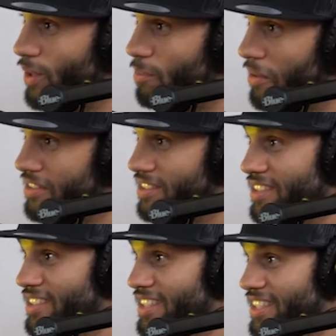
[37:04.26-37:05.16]
for his win
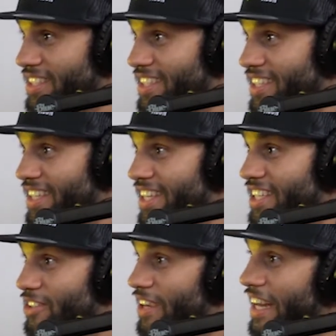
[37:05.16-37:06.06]
purse.
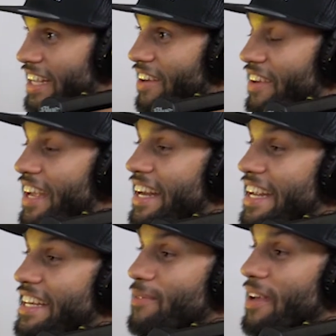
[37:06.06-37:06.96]
So he had
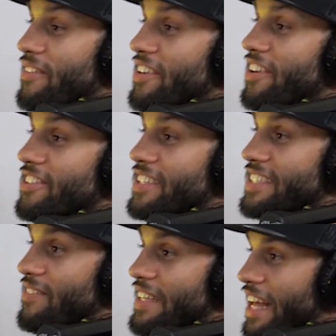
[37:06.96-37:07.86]
to end up giving
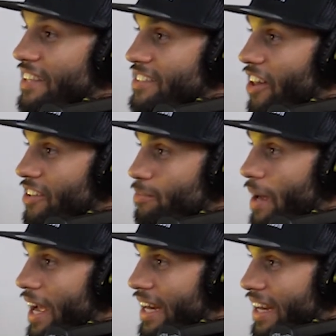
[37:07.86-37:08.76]

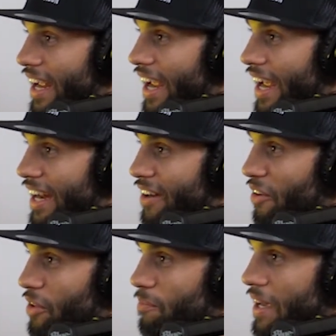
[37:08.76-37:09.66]
$170,000 back
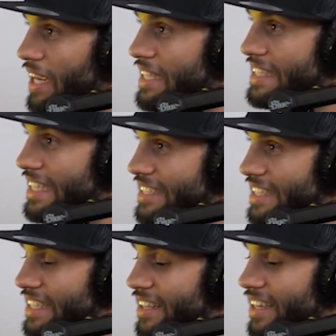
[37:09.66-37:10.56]
and only made
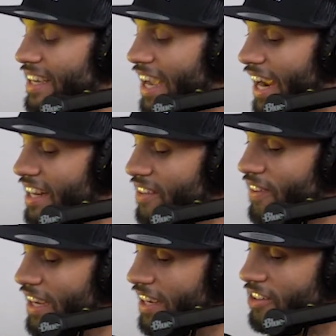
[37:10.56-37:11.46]
$60,000,
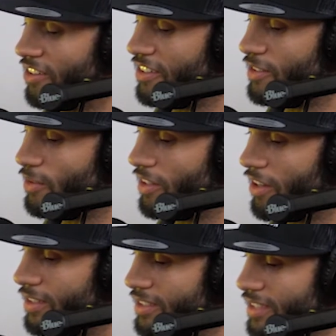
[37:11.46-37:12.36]
and the fight got turned into
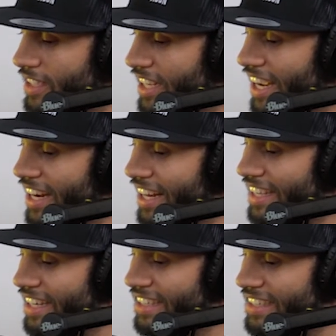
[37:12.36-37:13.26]
a loss.
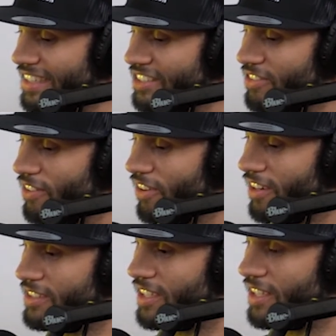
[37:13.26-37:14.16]
And I think
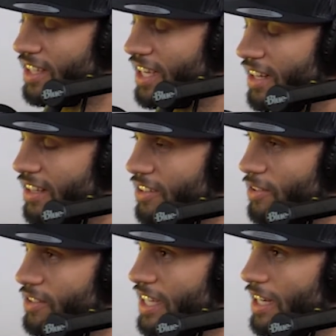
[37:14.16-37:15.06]
Jafari said that
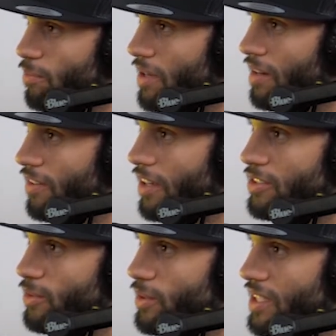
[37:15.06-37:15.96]
the dude stayed in bed
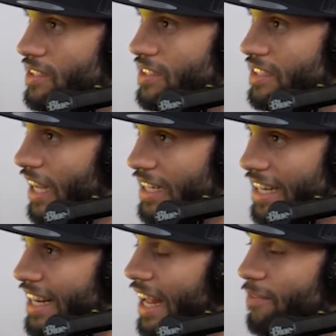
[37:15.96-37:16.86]
for like 2 weeks,
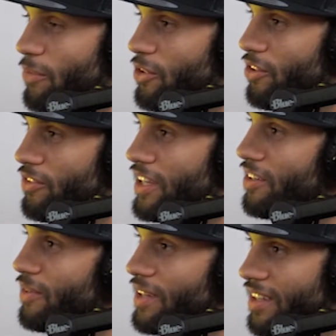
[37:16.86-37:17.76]
did not move, didn't